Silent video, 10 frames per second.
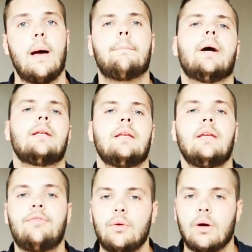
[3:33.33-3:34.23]
But
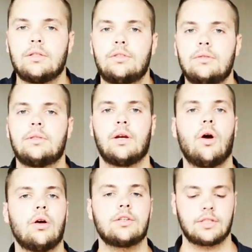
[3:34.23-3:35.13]
if you want to, there
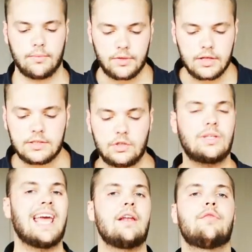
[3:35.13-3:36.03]
are some things that you
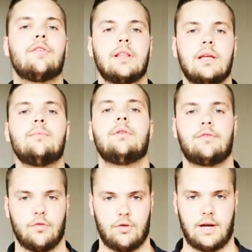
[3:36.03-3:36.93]
can fill in
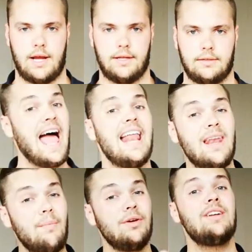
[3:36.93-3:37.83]
beforehand. And
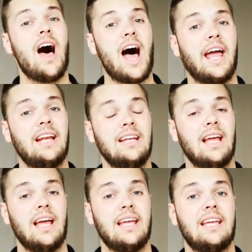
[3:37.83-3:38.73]
number 9
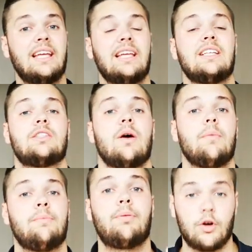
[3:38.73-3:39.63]
is
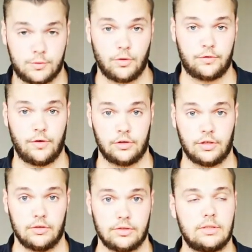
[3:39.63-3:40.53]
passport
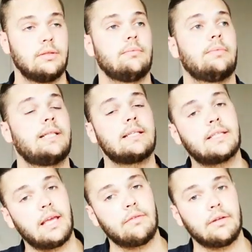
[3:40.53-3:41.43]
photos. But that's a
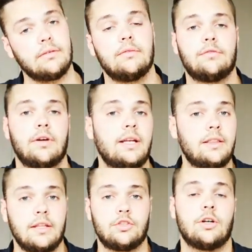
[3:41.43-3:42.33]
given for
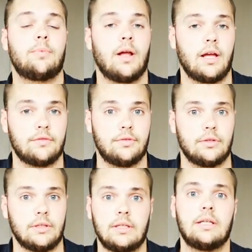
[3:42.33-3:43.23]
anything that you're applying
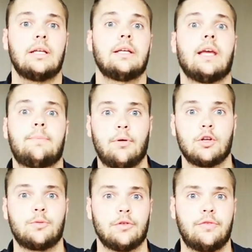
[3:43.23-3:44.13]
for. Get
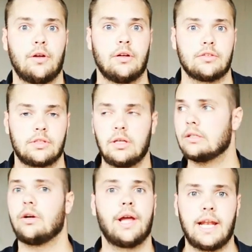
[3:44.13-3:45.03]
passport photos.
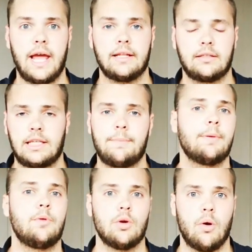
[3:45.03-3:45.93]
Go get 8. Keep
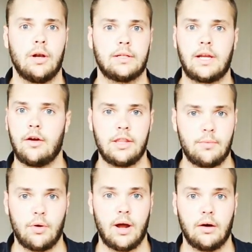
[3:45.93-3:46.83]
them in your wallet. Carry them
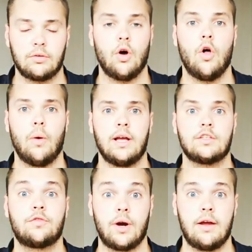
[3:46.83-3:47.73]
around.
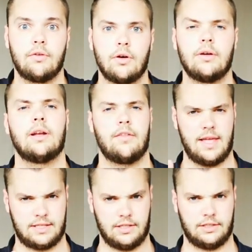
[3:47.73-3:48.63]
Always. Forever. Now
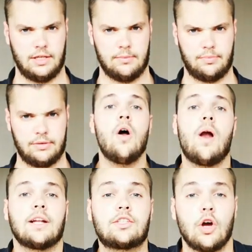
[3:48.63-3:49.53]
that's a tip.
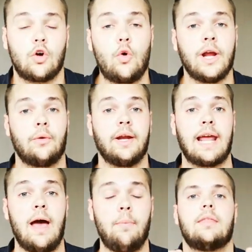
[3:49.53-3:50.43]
Alright, so quick
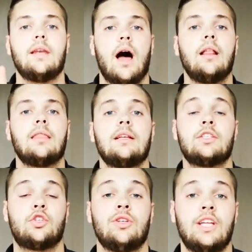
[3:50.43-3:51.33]
recap. The 9 things
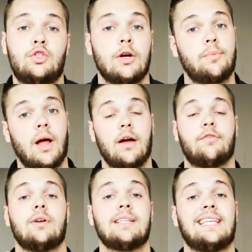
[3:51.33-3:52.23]
that you need to apply
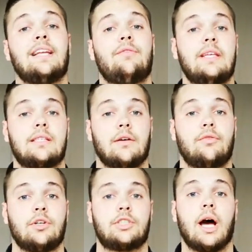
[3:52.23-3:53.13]
for a Z visa
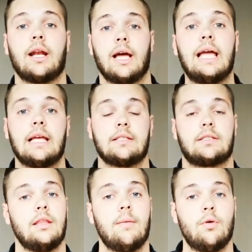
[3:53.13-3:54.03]
for China is:
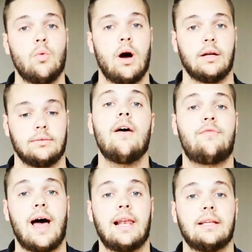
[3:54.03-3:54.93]
number 1, a
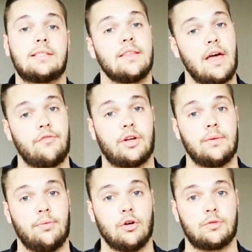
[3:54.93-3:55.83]
valid South African
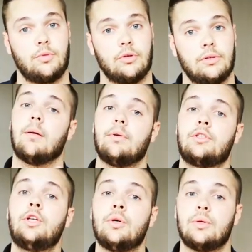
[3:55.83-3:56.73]
passport. Number
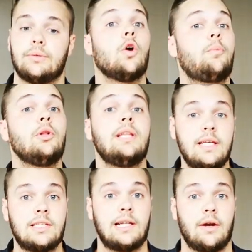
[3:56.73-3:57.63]
2, your
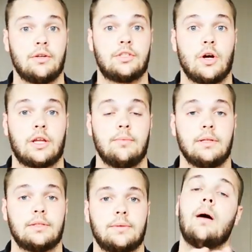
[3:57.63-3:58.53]
police clearance
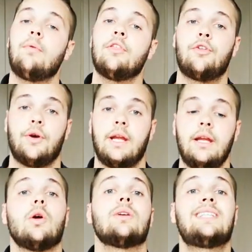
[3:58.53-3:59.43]
document. Number 3,
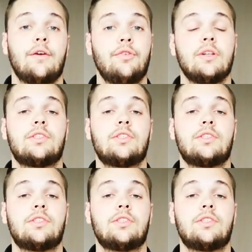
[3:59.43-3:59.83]
your TEFL